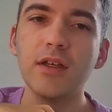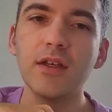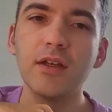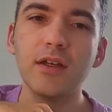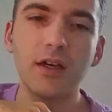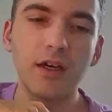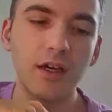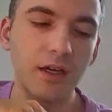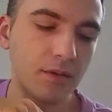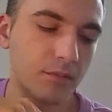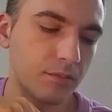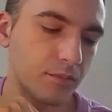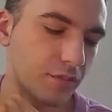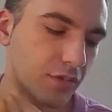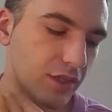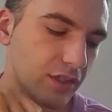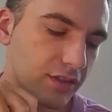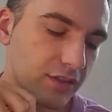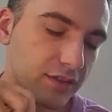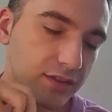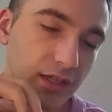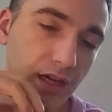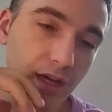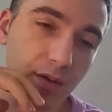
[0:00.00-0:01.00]
But
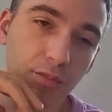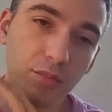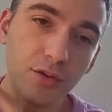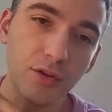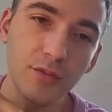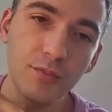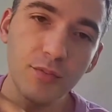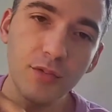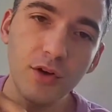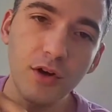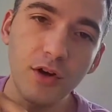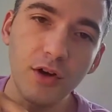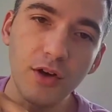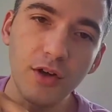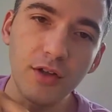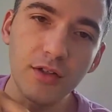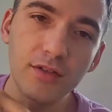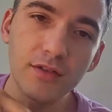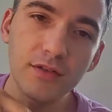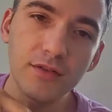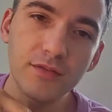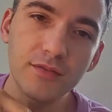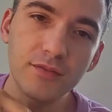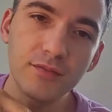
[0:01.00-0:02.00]
yeah,
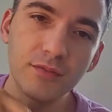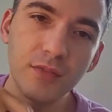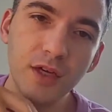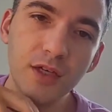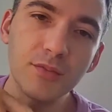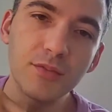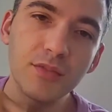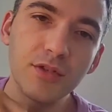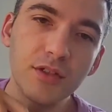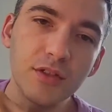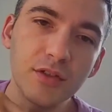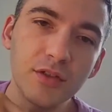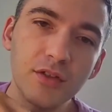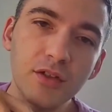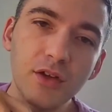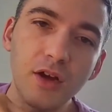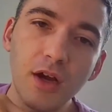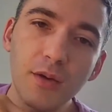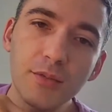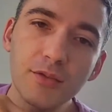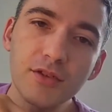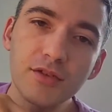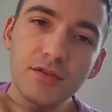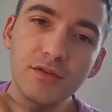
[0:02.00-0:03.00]
Purpleheart might be a good
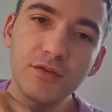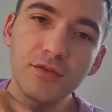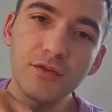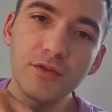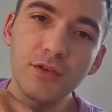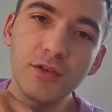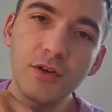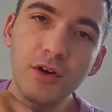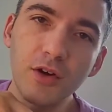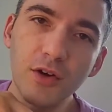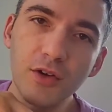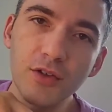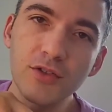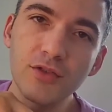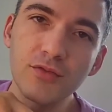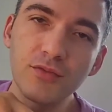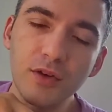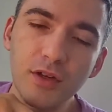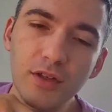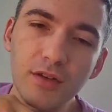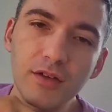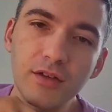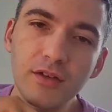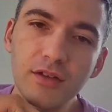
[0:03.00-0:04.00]
option for harsh
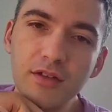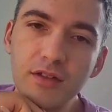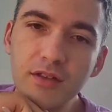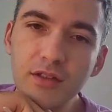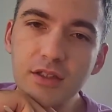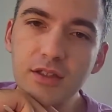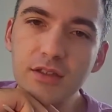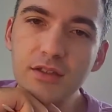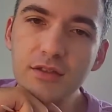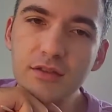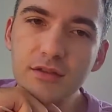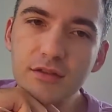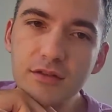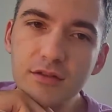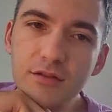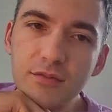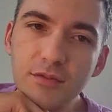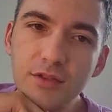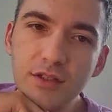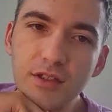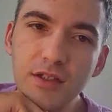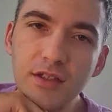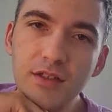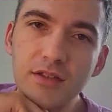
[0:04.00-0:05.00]
weather conditions
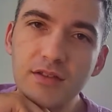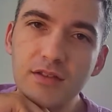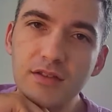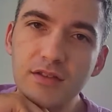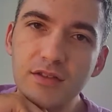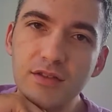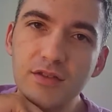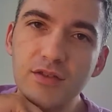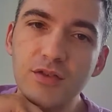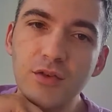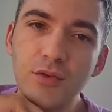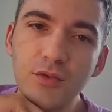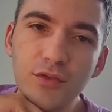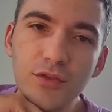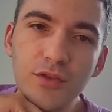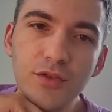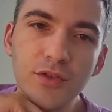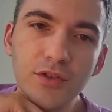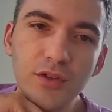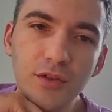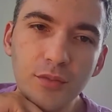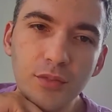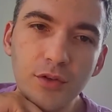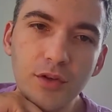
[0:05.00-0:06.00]
because it's so
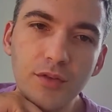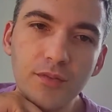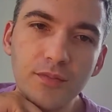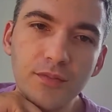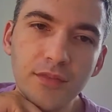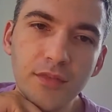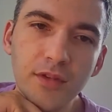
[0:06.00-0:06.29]
durable.